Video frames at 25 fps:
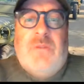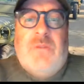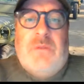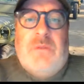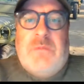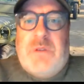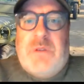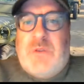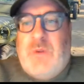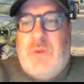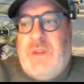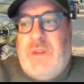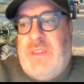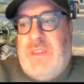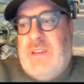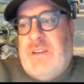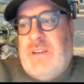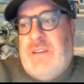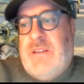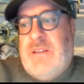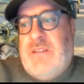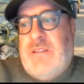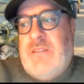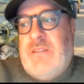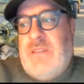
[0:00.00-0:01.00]
between
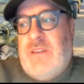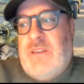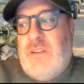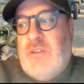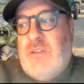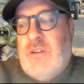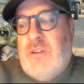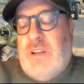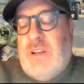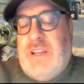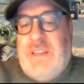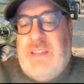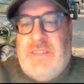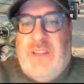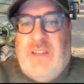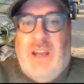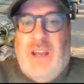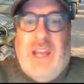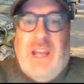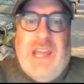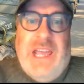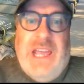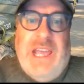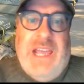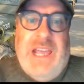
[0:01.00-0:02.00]
the early and the
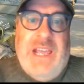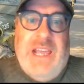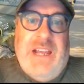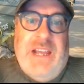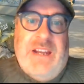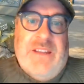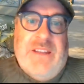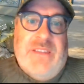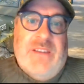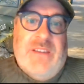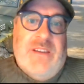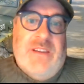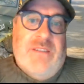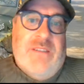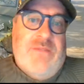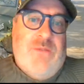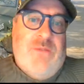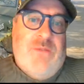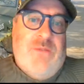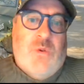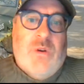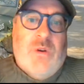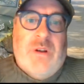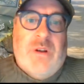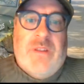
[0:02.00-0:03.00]
late and the
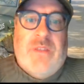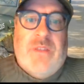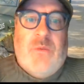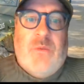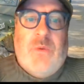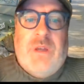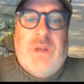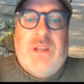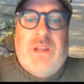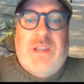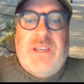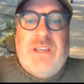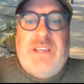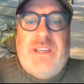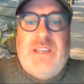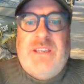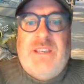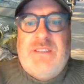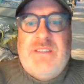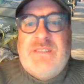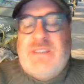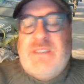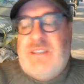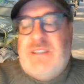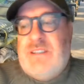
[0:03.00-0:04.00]
Ford and the
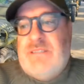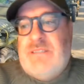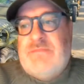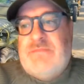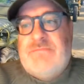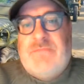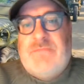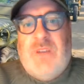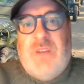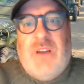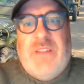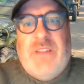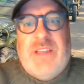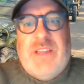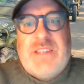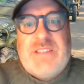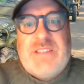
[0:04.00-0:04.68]
Willys and all that